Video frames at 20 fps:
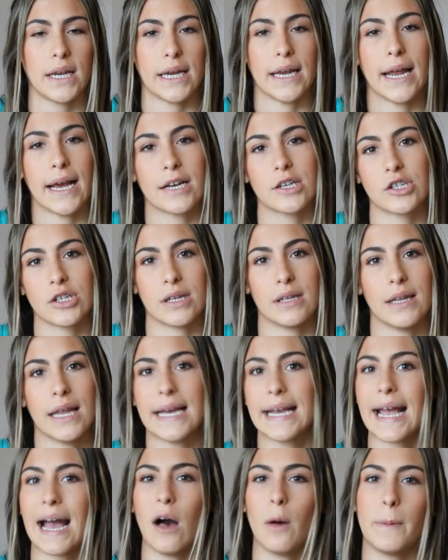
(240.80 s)
connection,
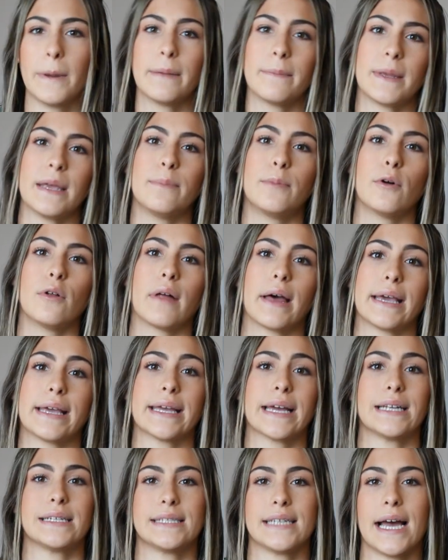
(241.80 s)
helping people
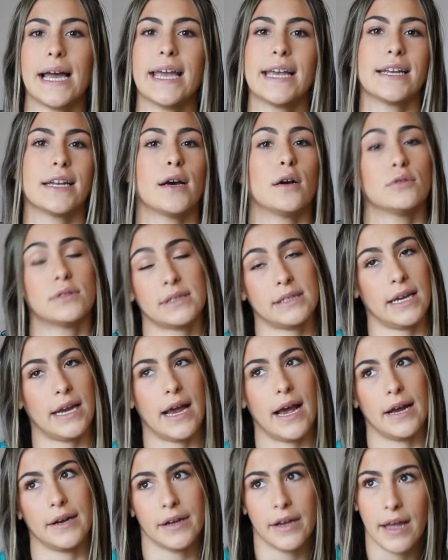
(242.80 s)
get diagnosed
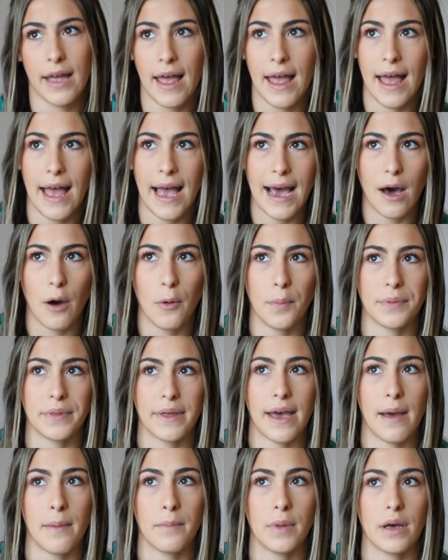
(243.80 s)
and help
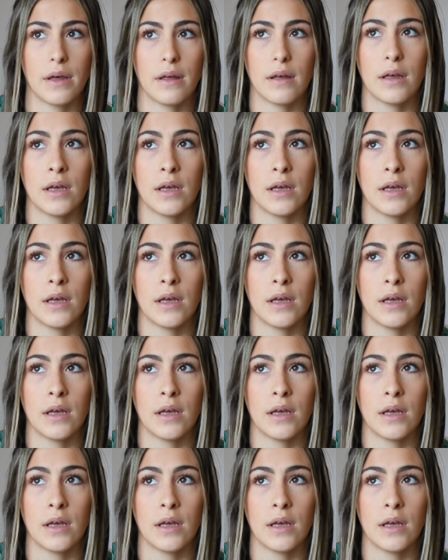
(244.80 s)
them